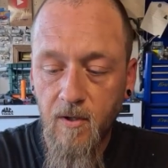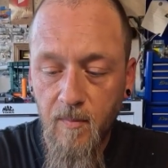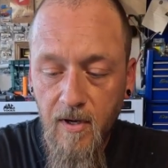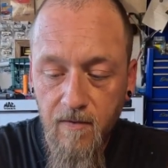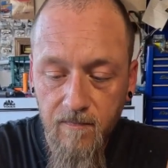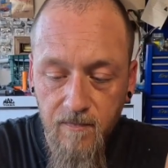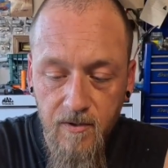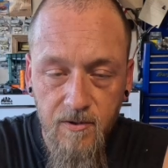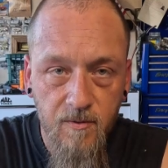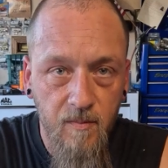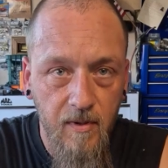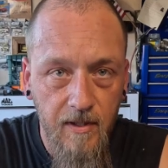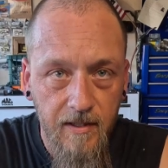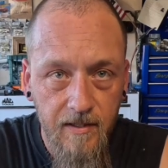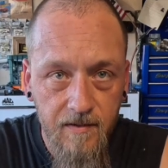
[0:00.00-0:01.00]
about future
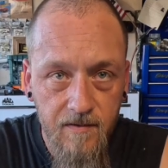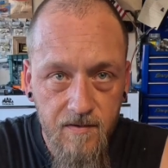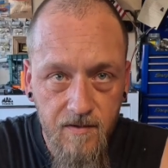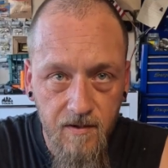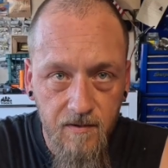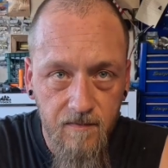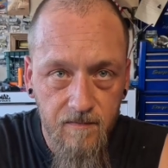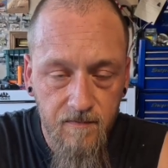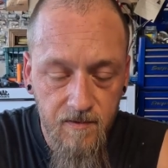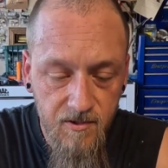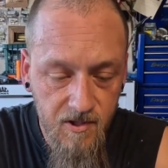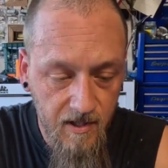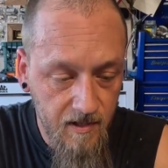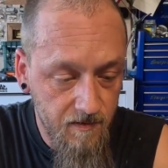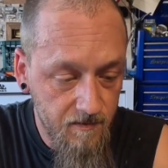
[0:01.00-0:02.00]
plans of the
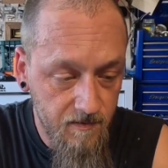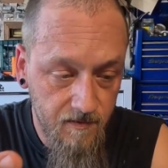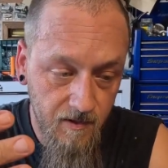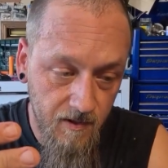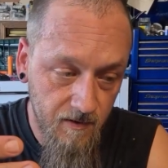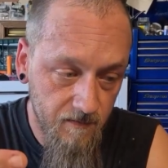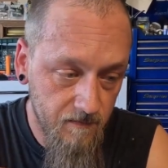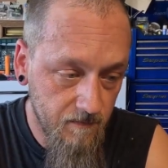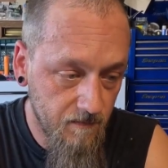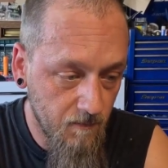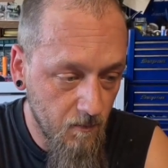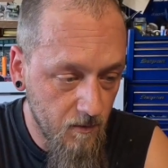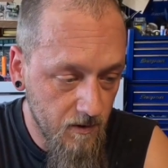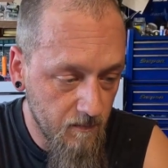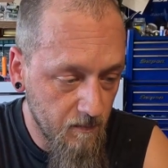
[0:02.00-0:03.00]
channel, of
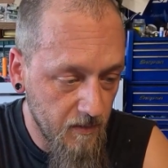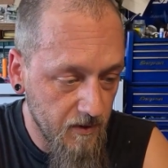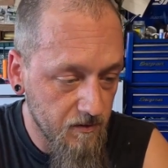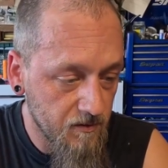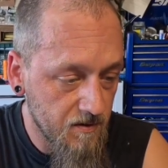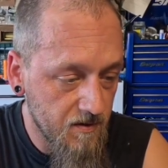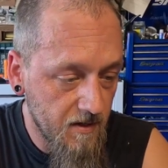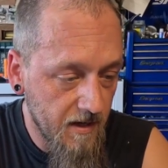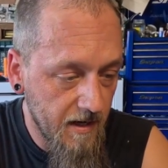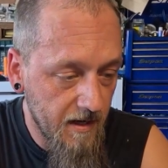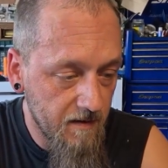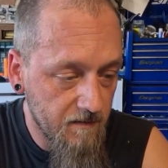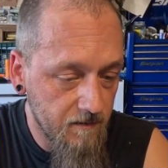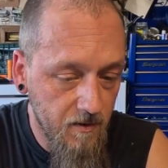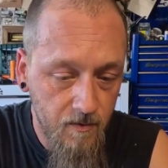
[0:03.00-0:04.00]
what builds I
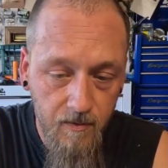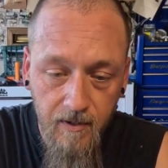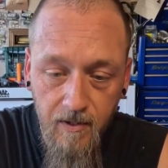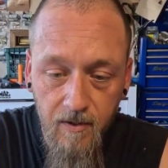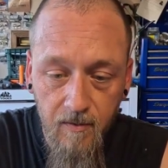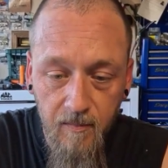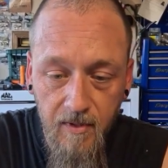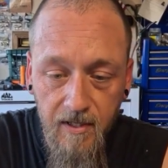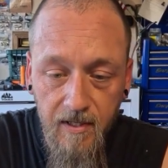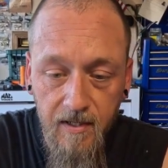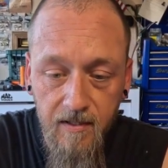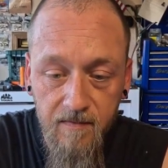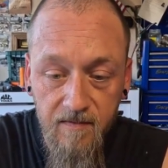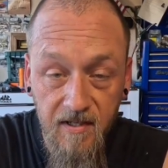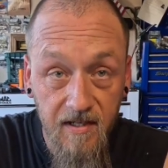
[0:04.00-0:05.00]
have going on in my
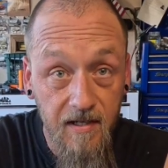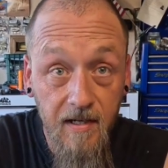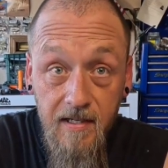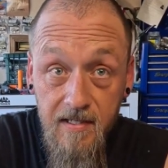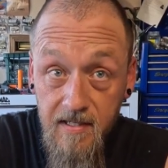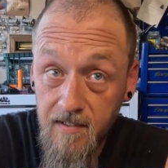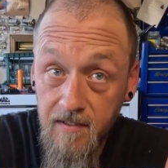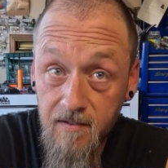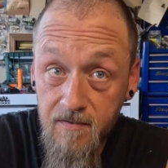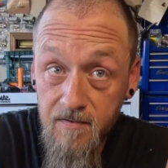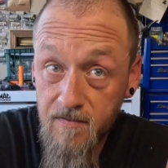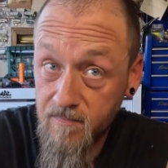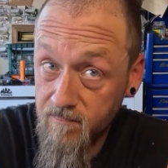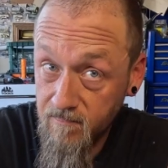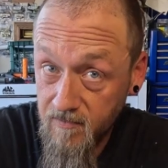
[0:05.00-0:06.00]
head, get
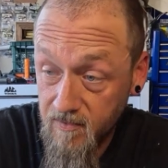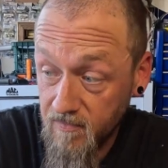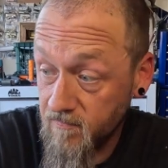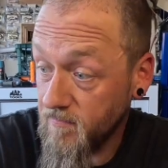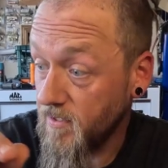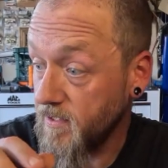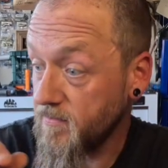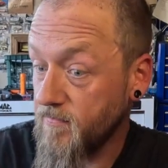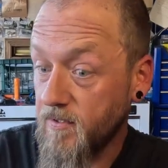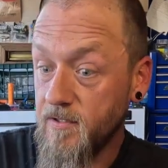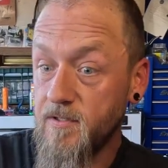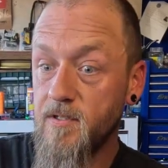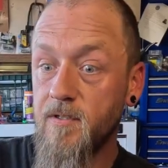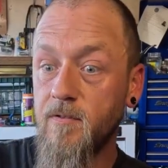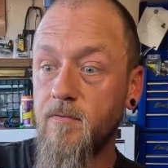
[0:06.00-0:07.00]
ideas. That's
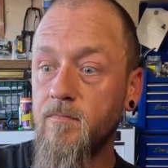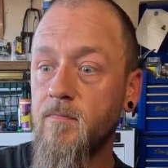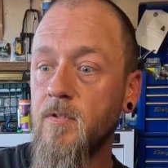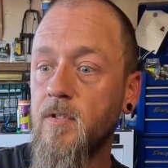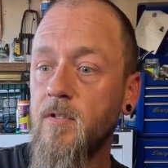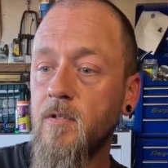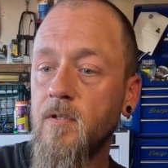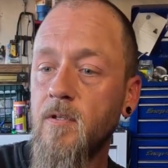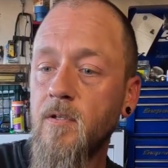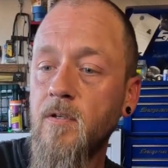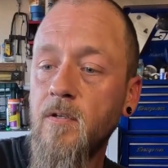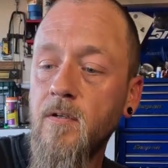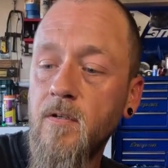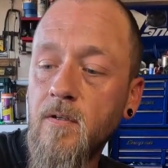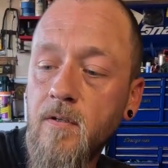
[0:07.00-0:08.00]
fun too.
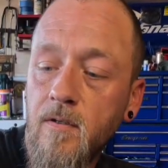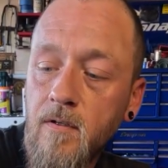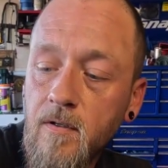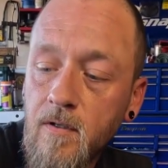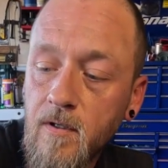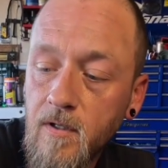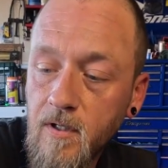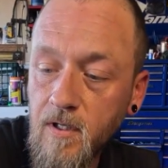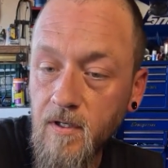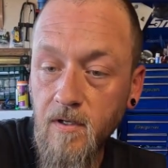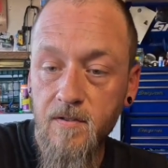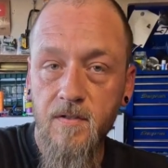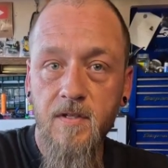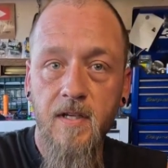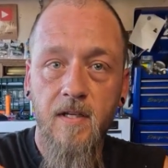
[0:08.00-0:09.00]
Could
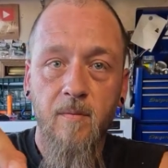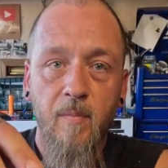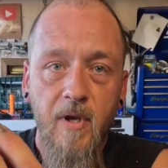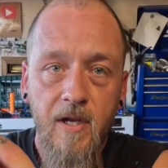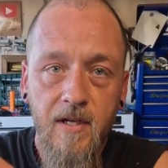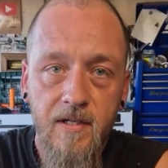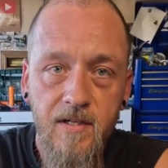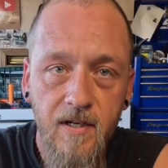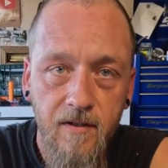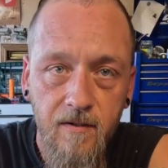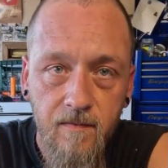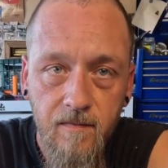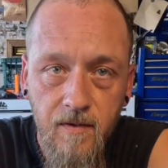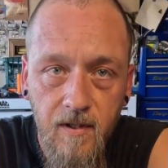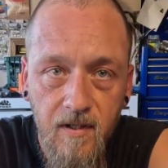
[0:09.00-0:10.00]
also take a page out
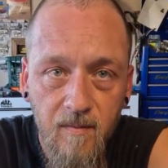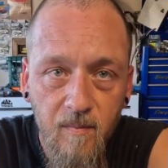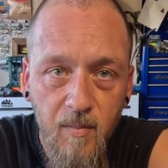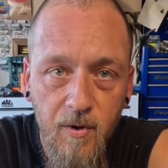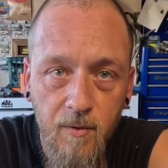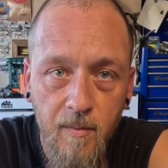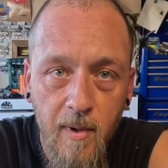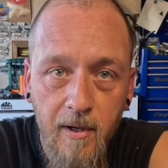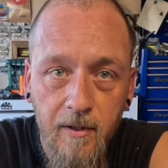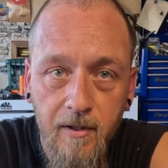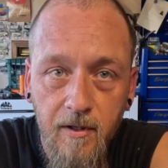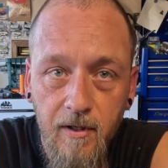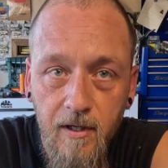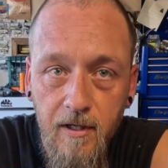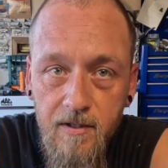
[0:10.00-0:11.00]
of Pole Barn
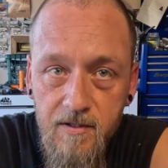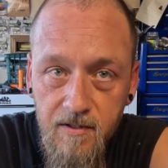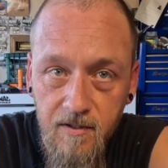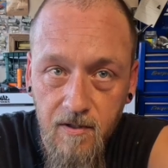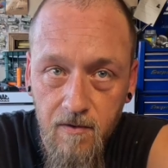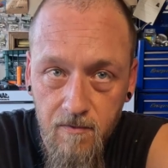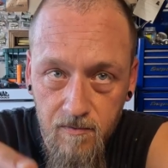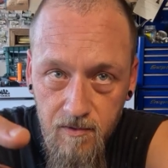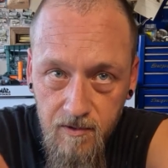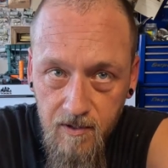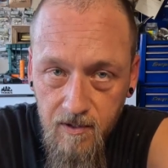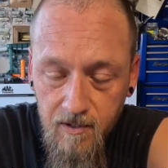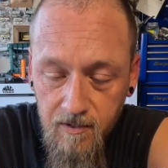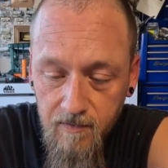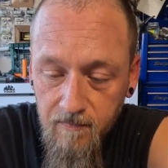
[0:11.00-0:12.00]
Garage and go look
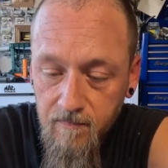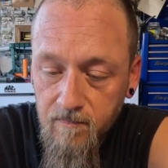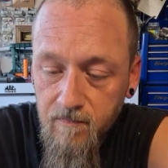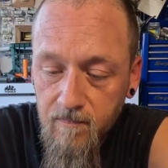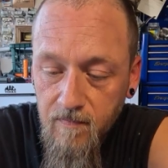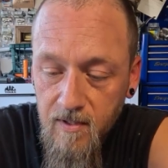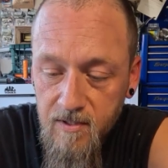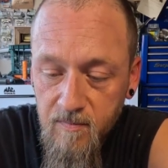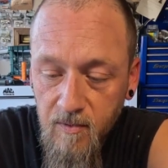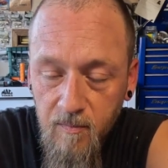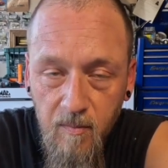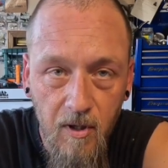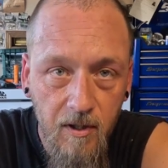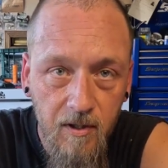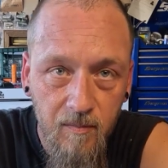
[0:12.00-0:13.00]
on
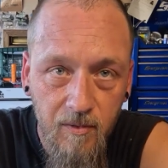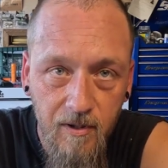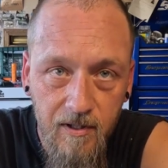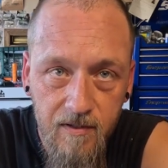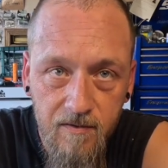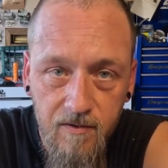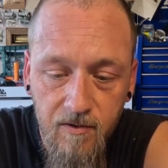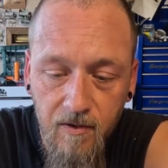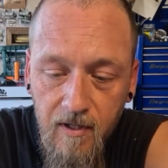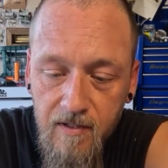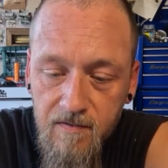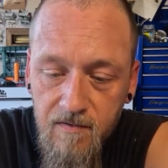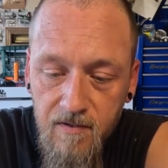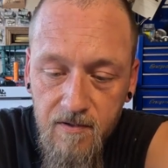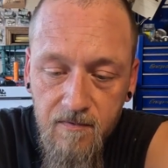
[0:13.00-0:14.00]
Facebook Marketplace or
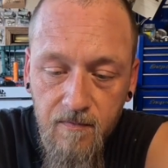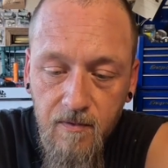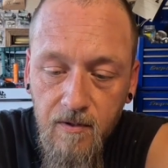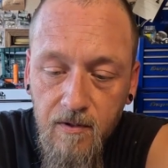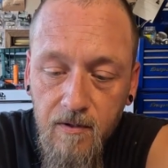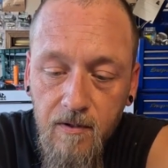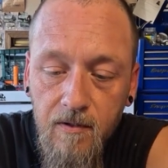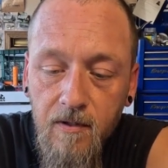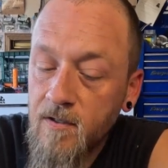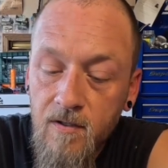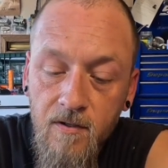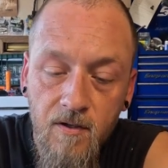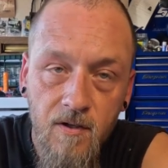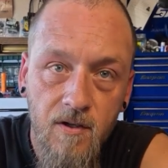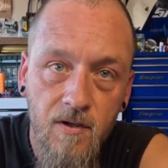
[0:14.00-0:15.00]
Craigslist for
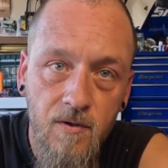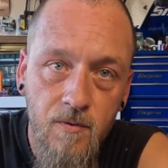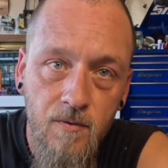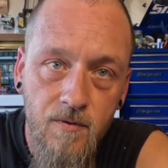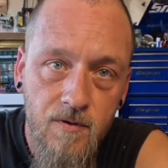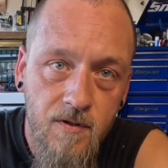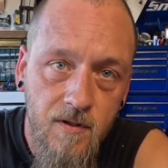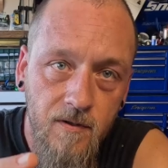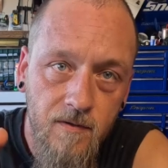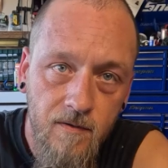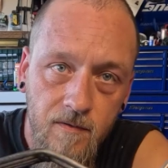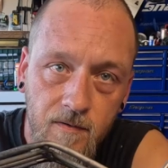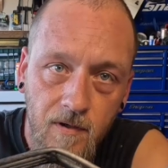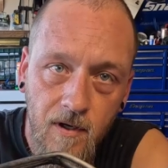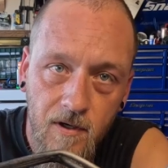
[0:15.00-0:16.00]
used
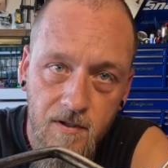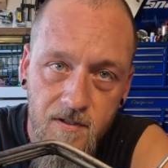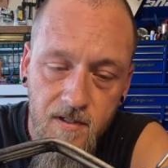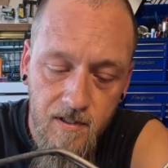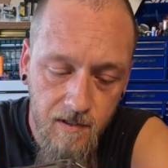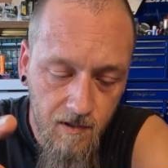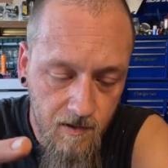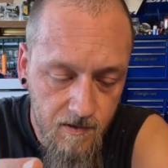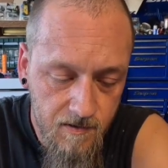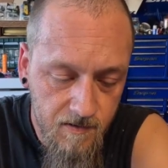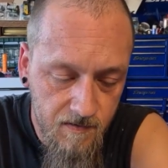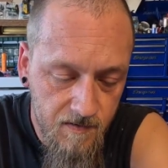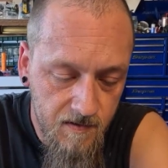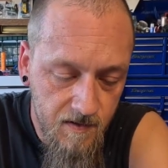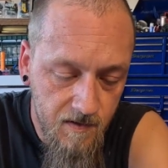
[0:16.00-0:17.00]
RC cars
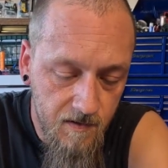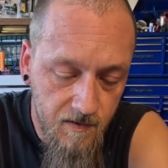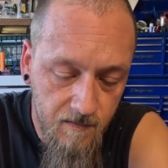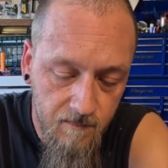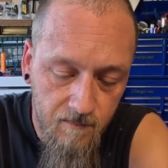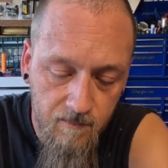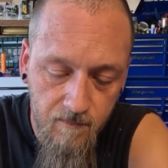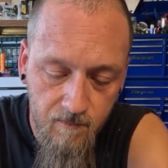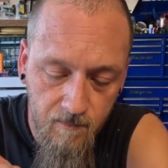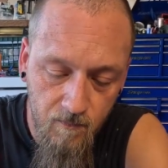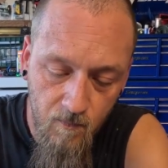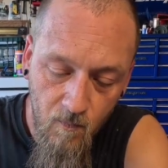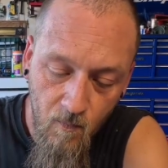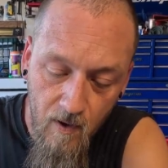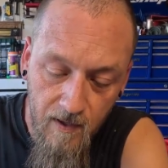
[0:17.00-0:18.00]
and see
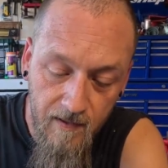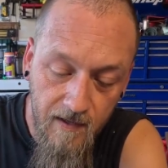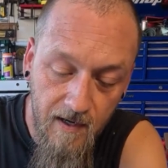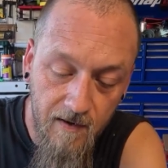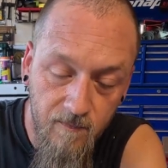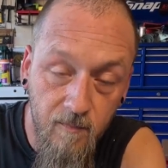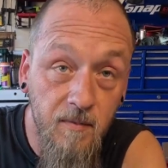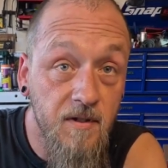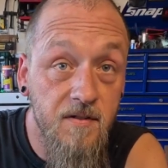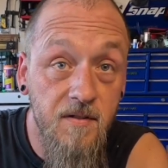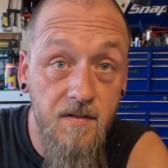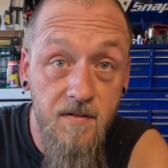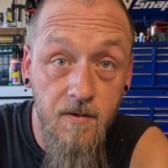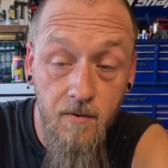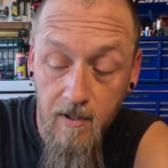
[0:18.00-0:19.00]
why they have them
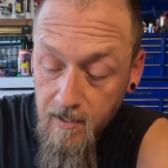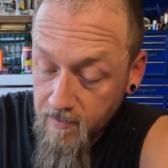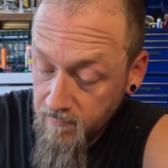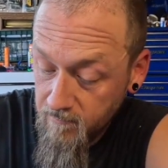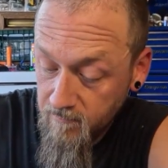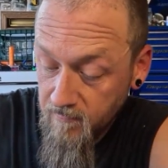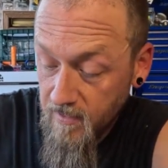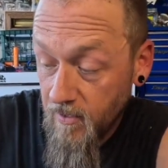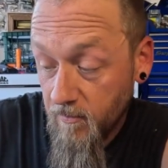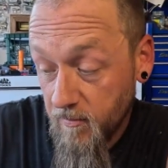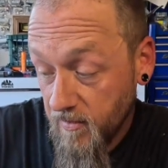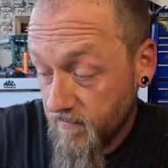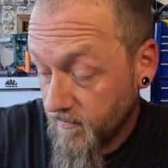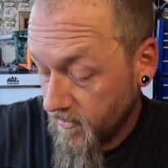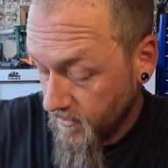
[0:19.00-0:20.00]
listed so high. That would
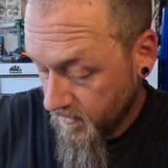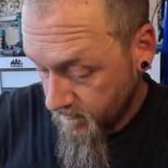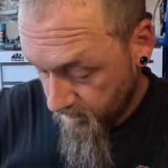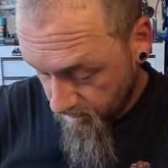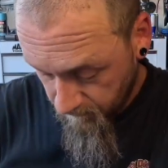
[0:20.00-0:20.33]
be funny.